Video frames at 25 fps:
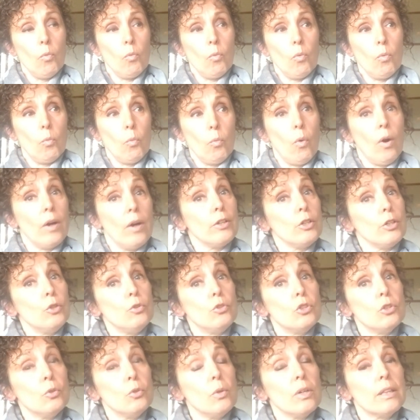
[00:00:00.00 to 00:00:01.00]
What you
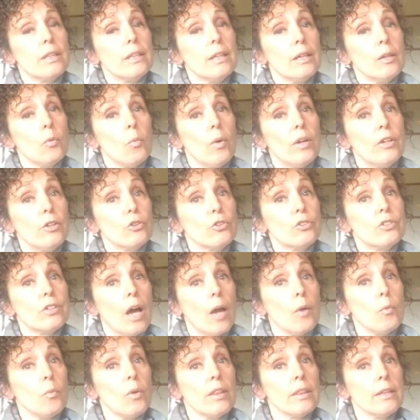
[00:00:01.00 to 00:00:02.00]
do with it when you're
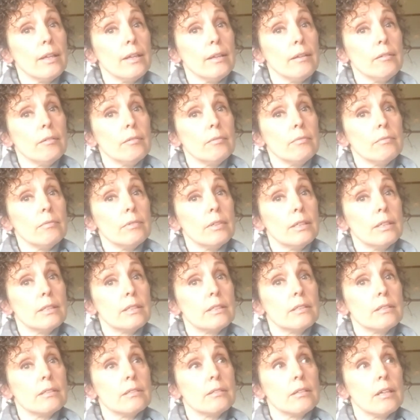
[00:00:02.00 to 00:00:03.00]
done with it
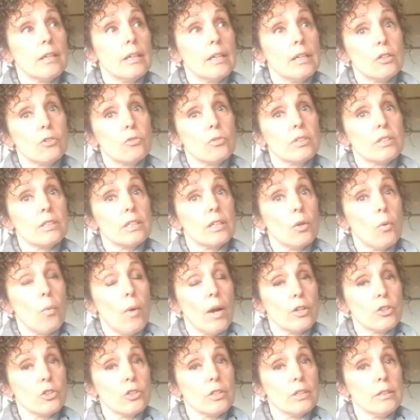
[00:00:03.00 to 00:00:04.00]
is an interesting
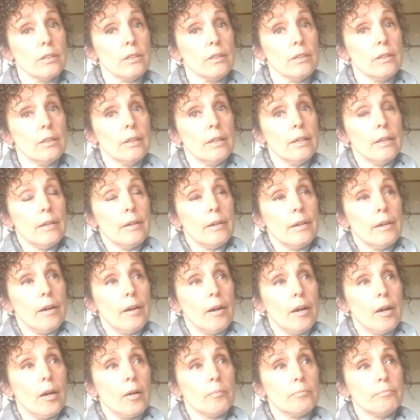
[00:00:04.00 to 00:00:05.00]
question.
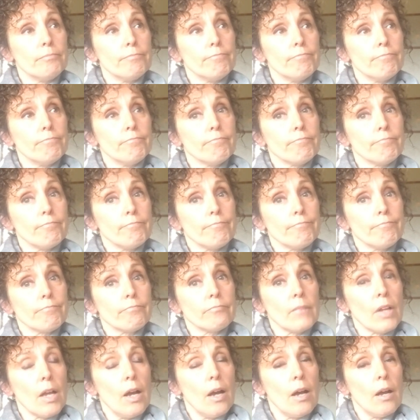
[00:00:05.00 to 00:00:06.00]
But
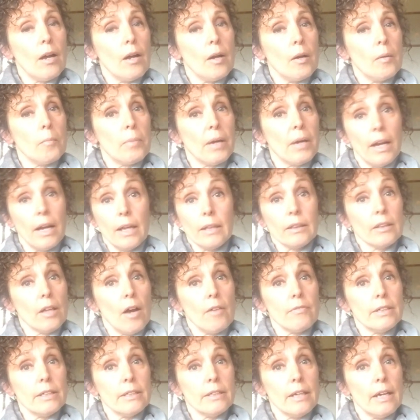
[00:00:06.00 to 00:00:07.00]
I
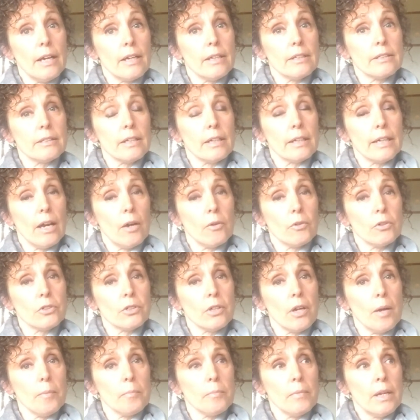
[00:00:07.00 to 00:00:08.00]
love it as a
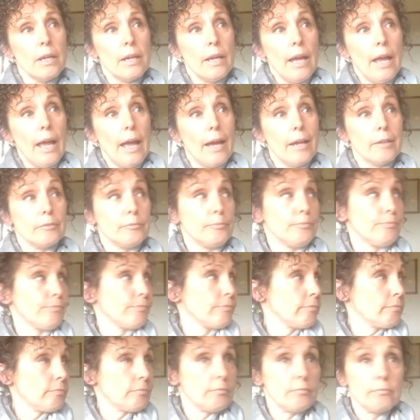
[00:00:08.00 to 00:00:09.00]
countertop. And
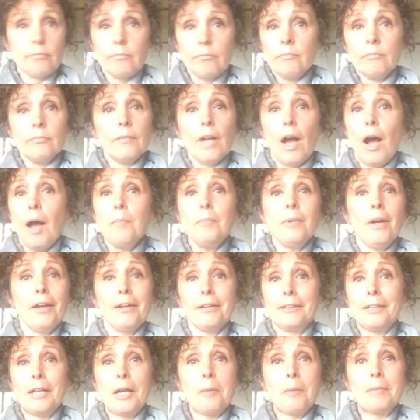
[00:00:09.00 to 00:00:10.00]
I'm not a
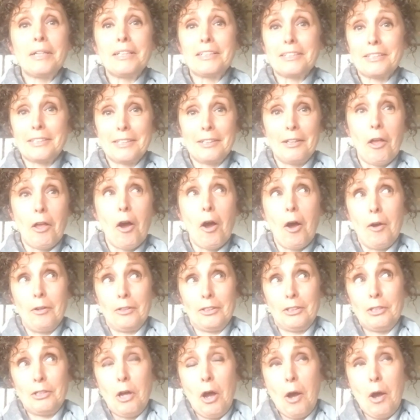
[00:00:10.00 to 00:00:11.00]
laminate
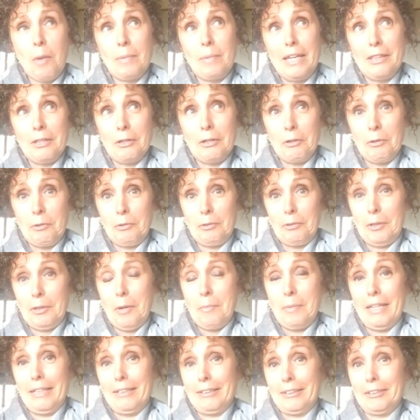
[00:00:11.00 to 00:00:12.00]
snob either. I
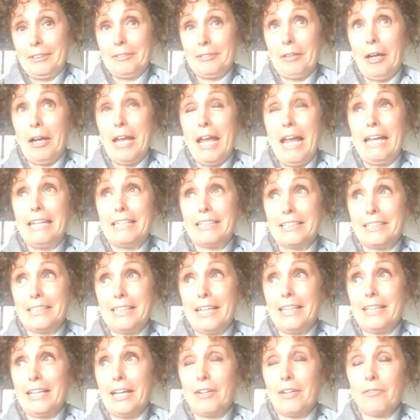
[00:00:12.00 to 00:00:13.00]
mean, I hate to
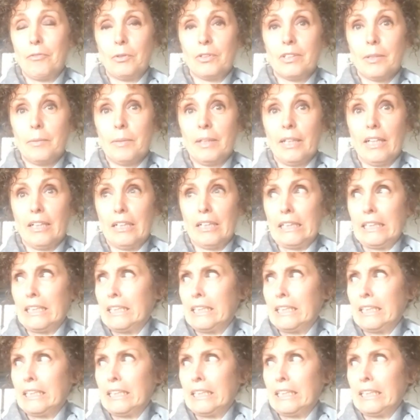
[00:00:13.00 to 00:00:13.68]
say that. Everyone's going to be like,